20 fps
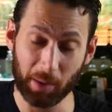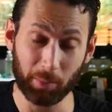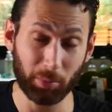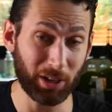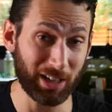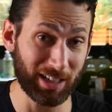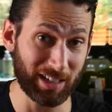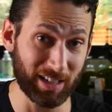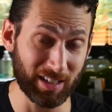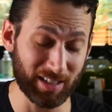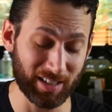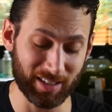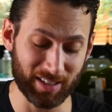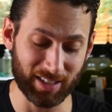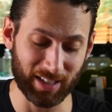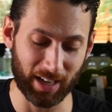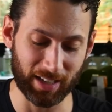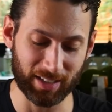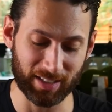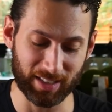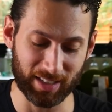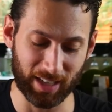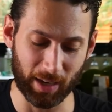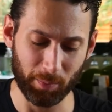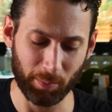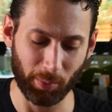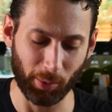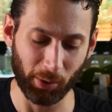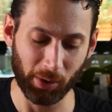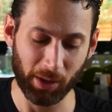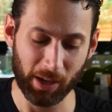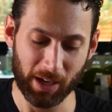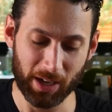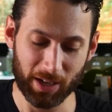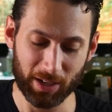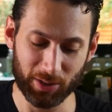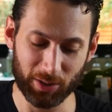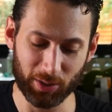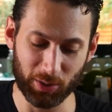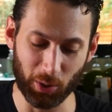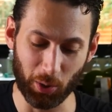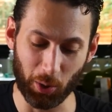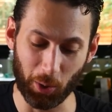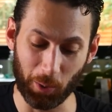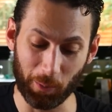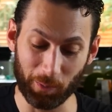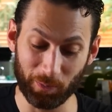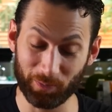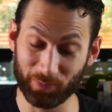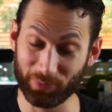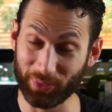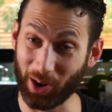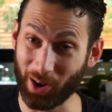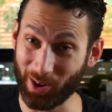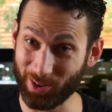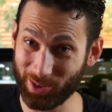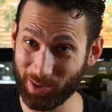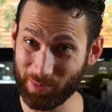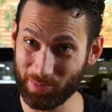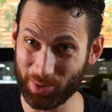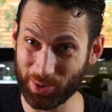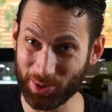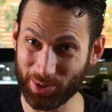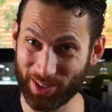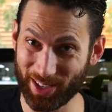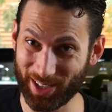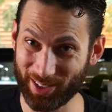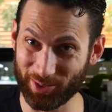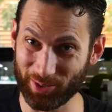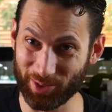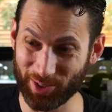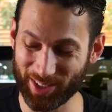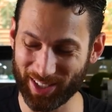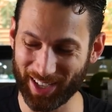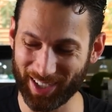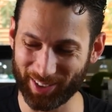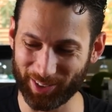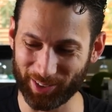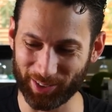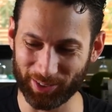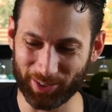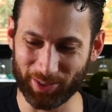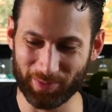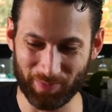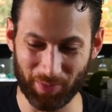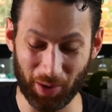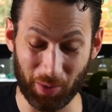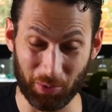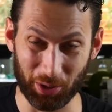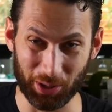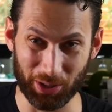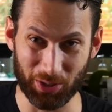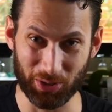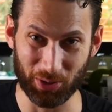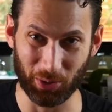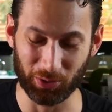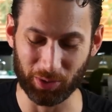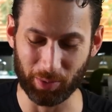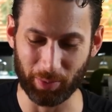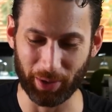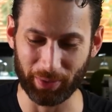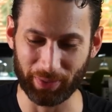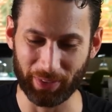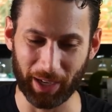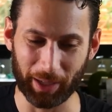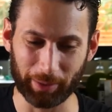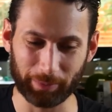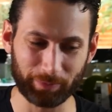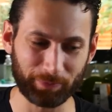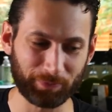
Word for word: pretty decent sized sample. So 100% recycled. I'm really stoked about that.